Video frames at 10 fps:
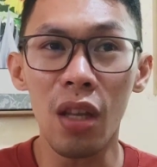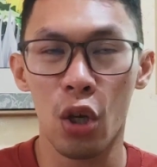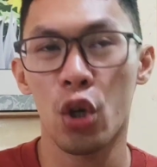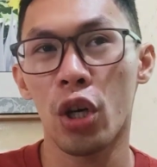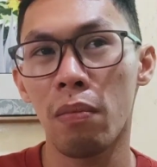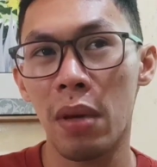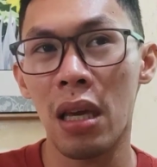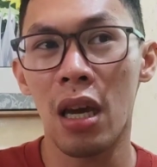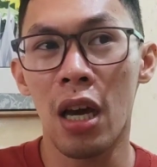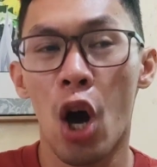could
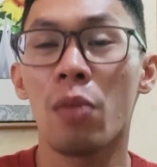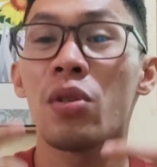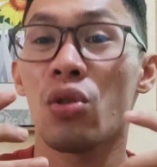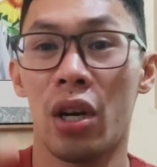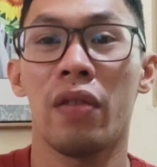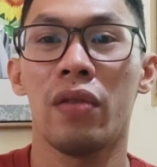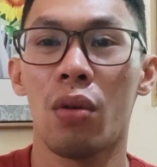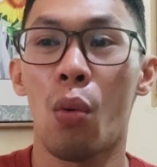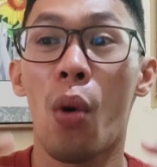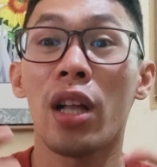be observed
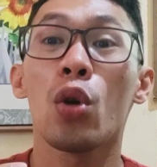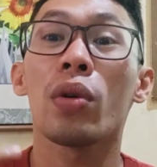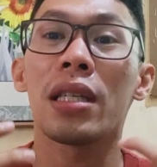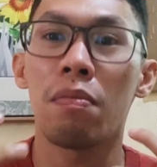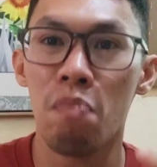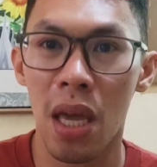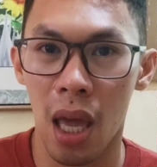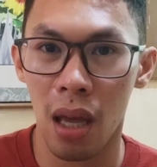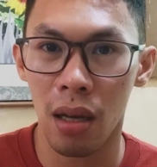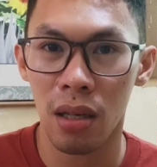while you are
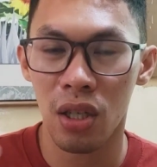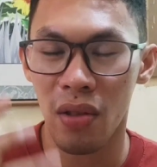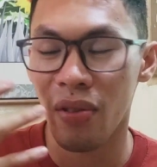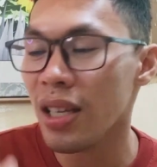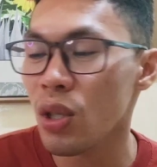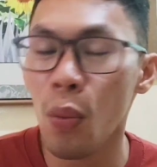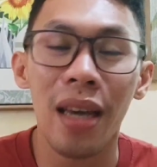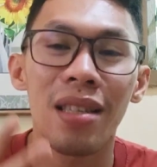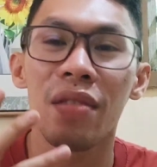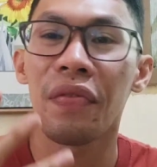speaking. So that's why
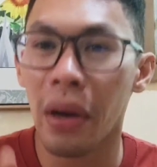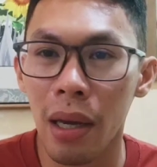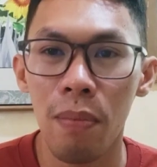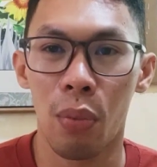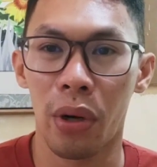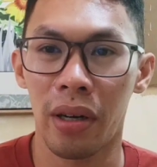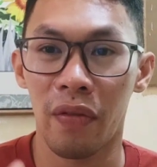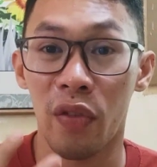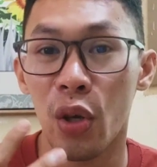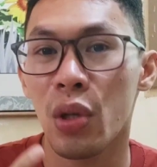it's very
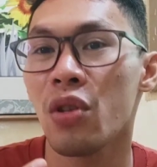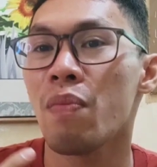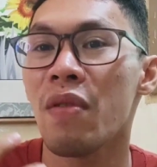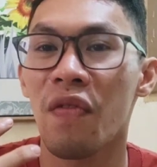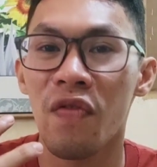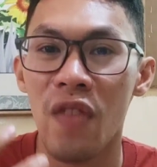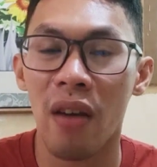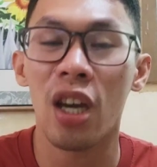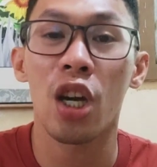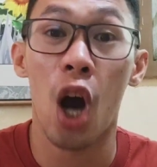important for you to be
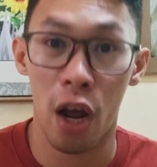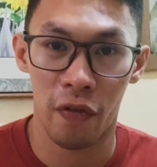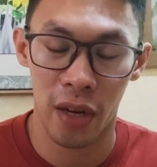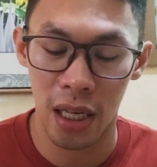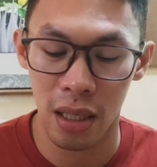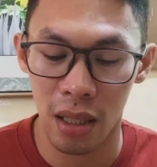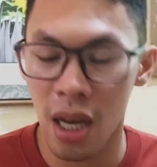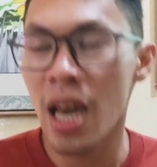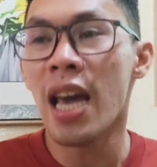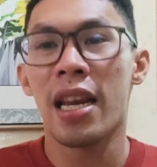very confident.
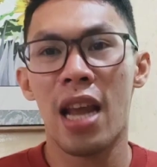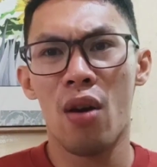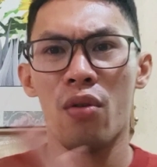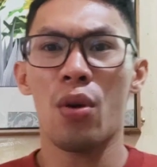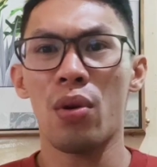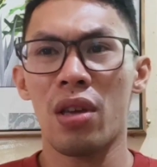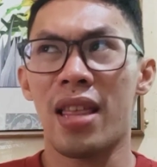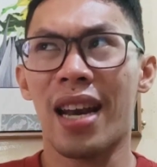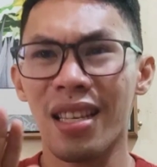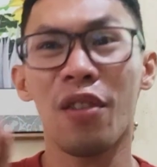Now, though,
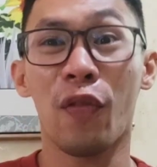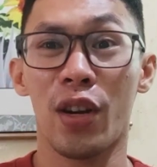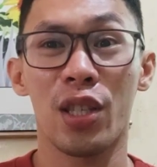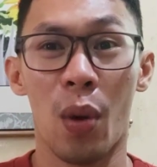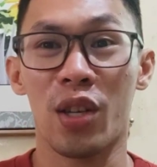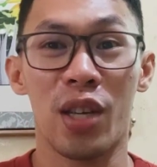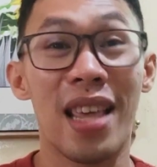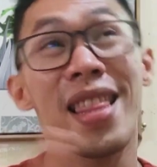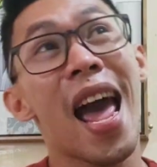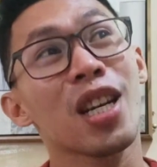that is the first question,
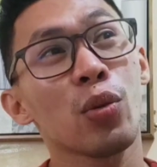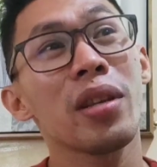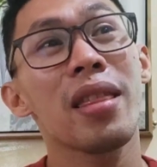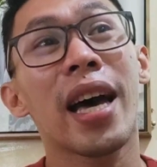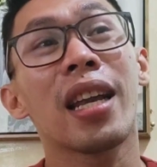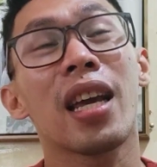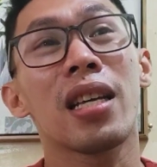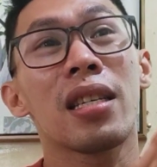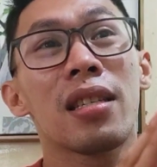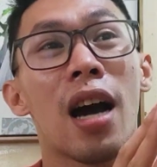and actually that
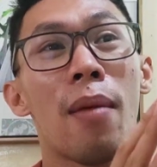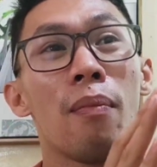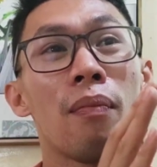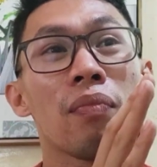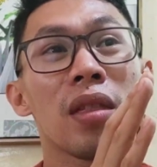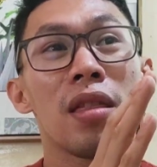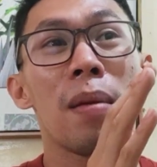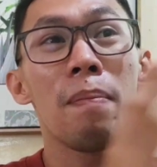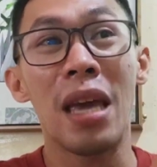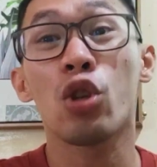is
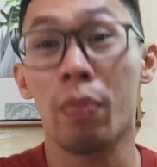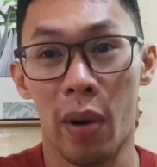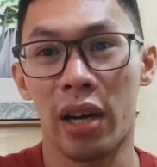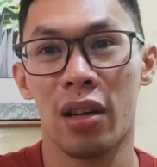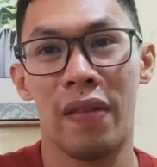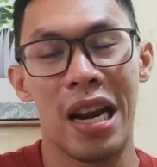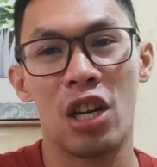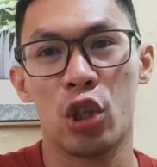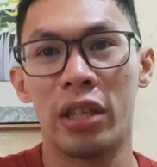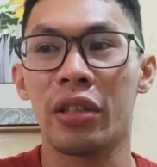the major part of the
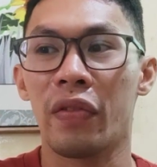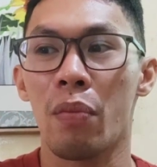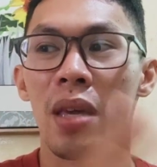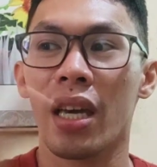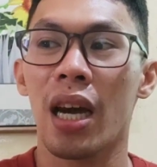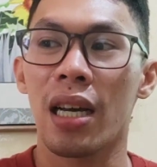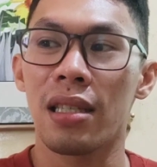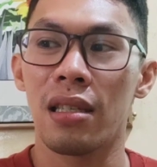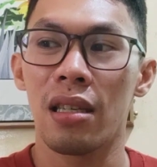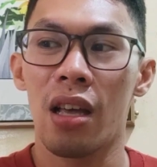initial interview,
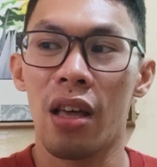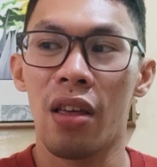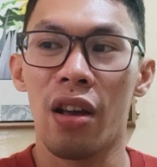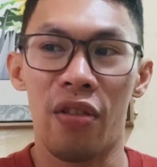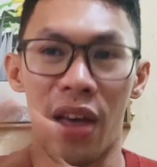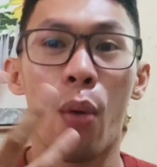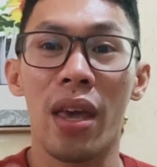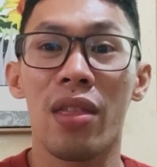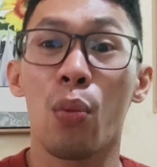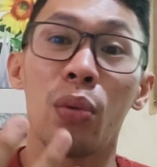because in that
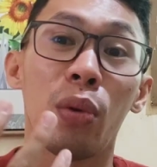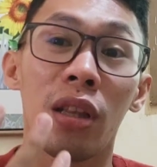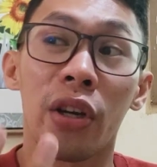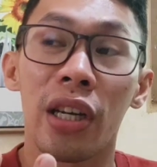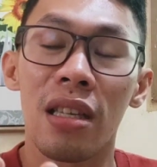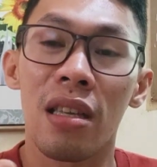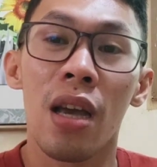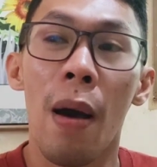way they would learn